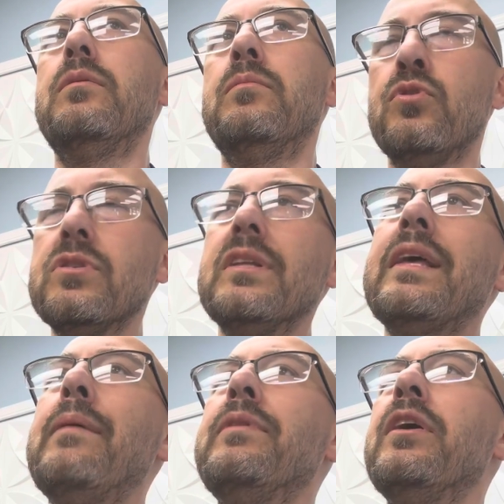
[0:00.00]
Most of the
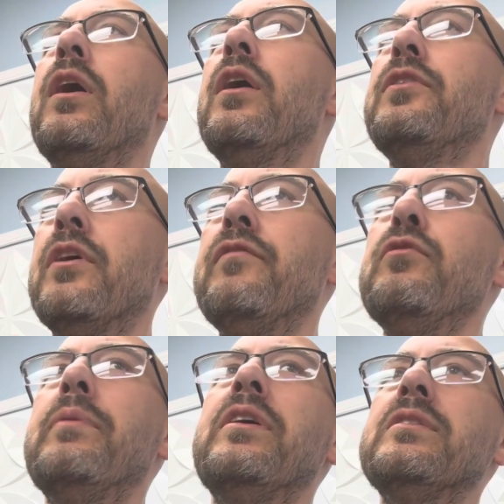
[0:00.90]
time they are. There are a
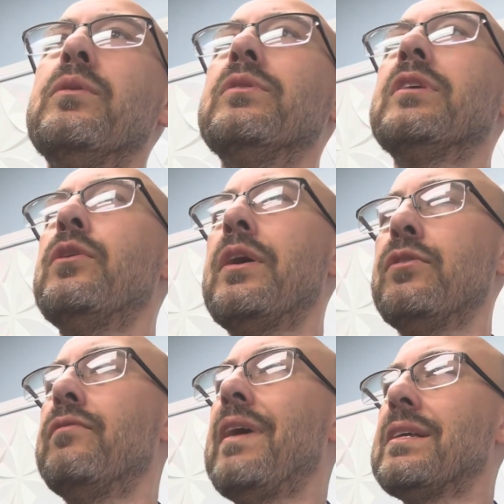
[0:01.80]
few parents that will tell you, I
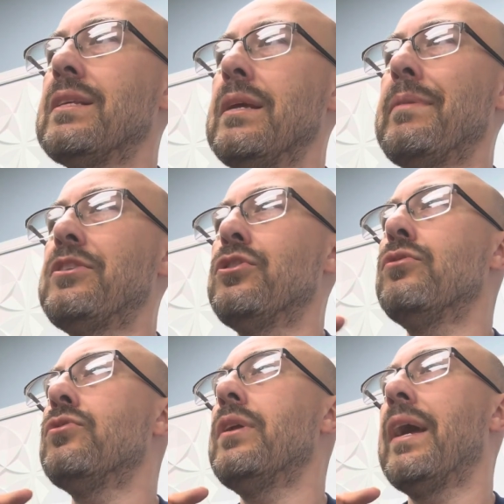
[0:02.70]
don't vaccinate my
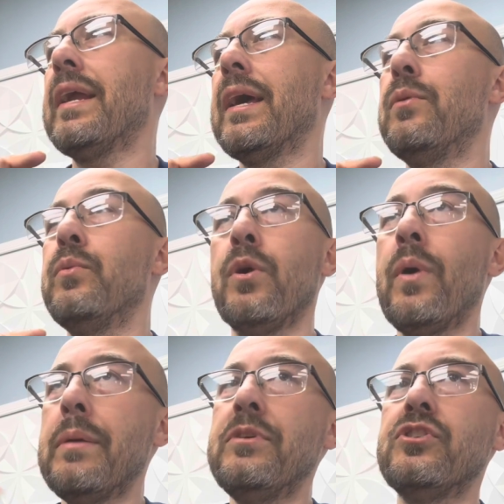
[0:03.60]
children. Again, we don't
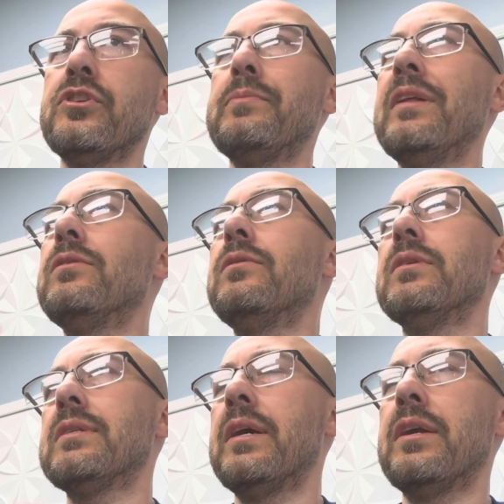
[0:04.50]
want to be judgmental. It's not our